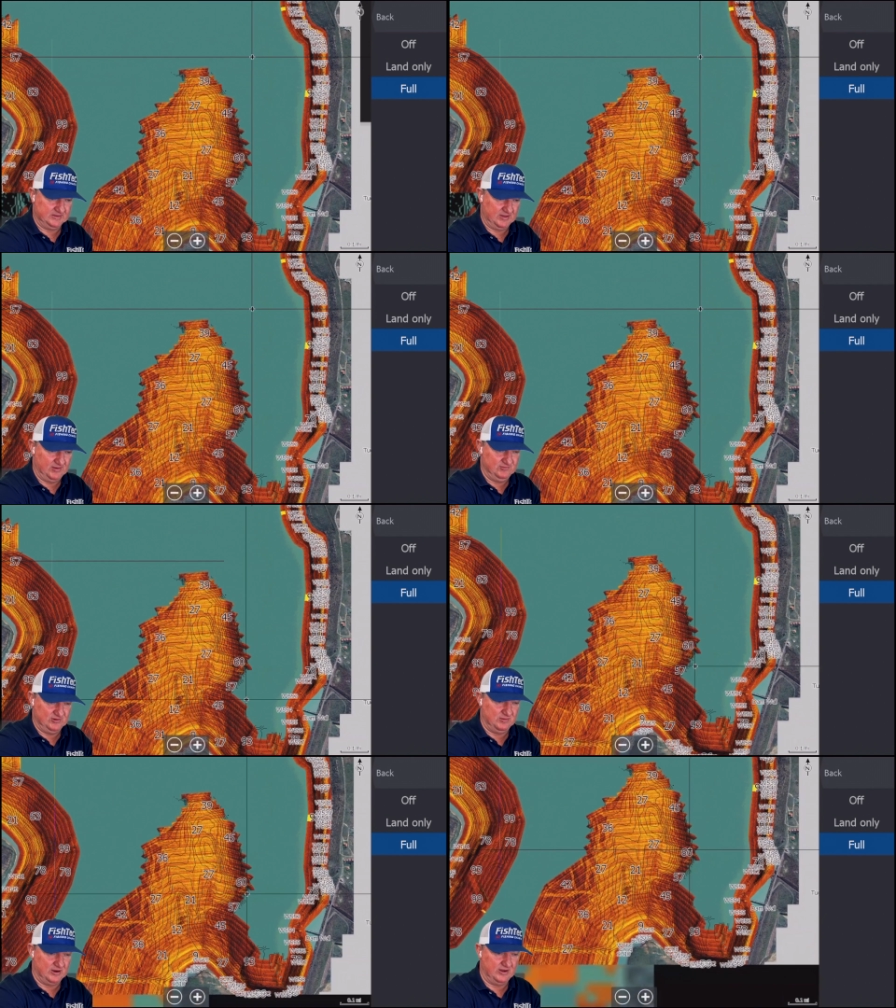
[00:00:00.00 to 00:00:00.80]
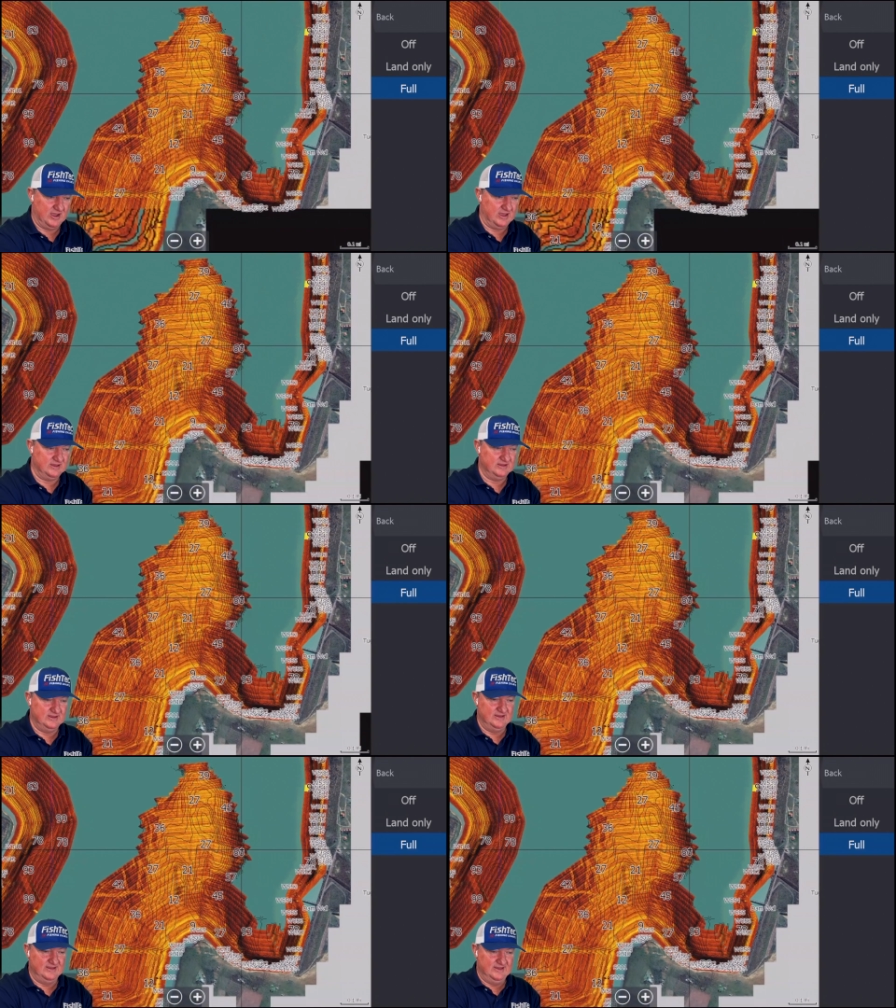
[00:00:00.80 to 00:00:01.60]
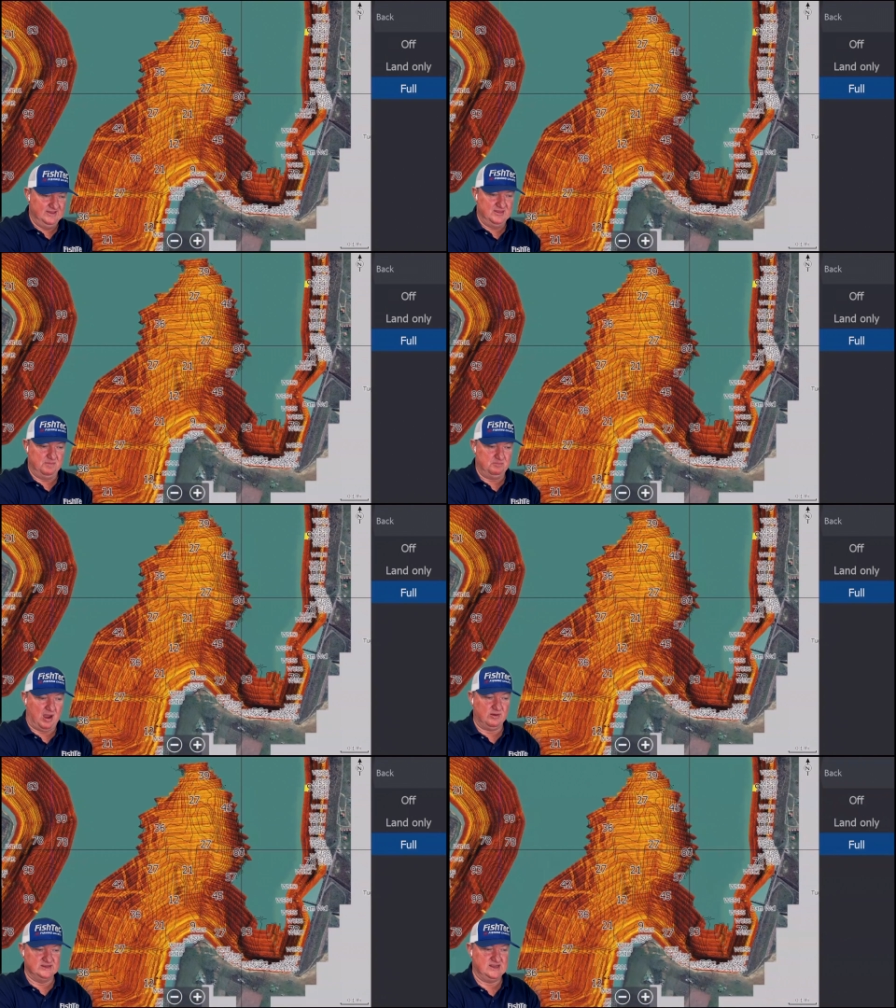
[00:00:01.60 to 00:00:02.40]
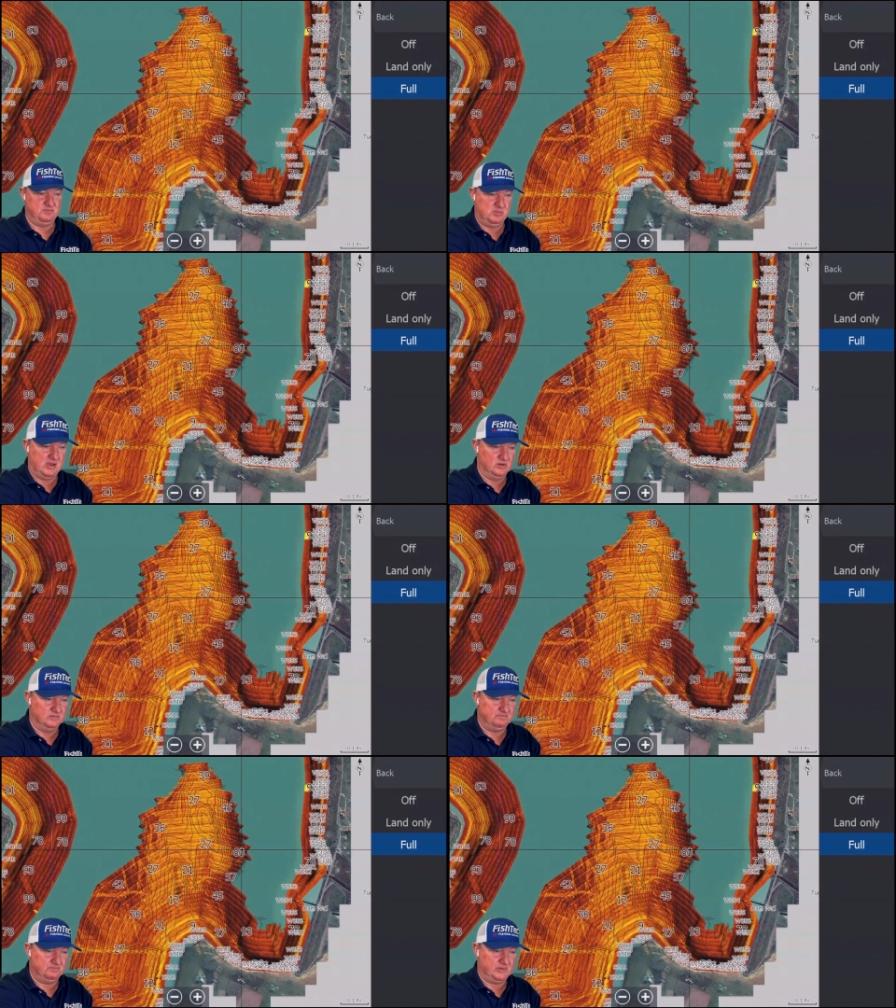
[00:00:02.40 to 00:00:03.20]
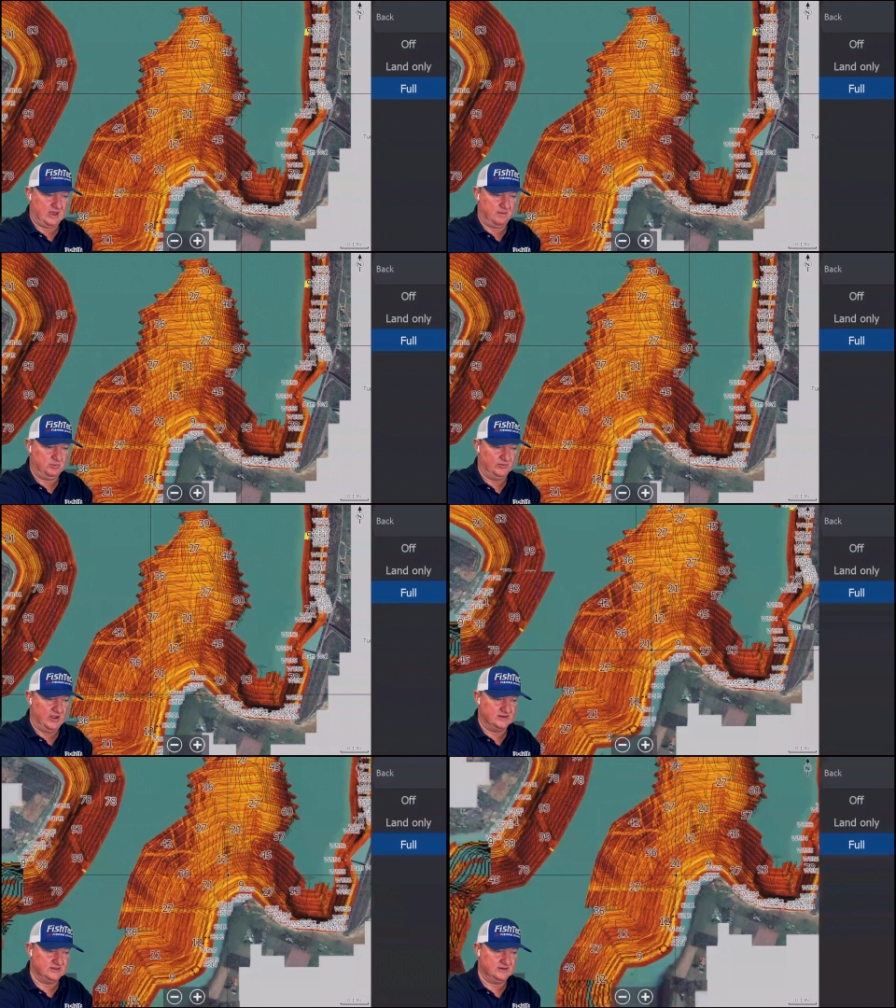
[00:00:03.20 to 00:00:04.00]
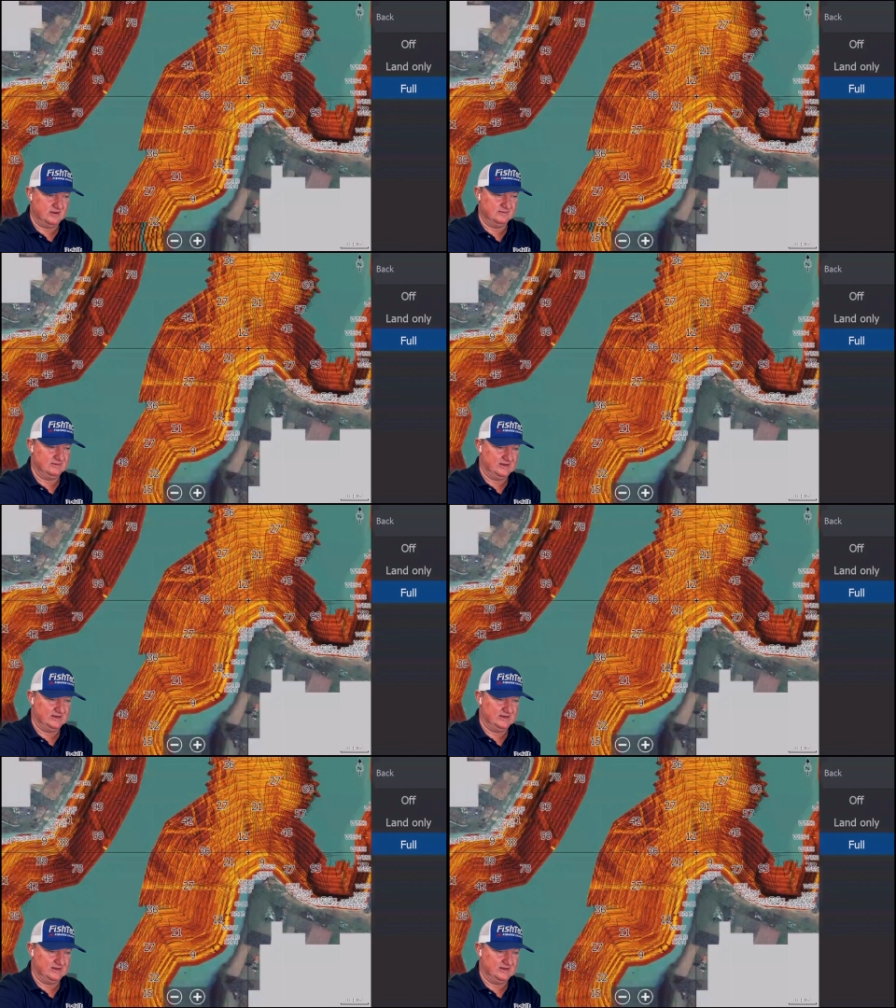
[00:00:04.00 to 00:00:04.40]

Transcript: Hopefully one day the powers that be will pick up on that and go,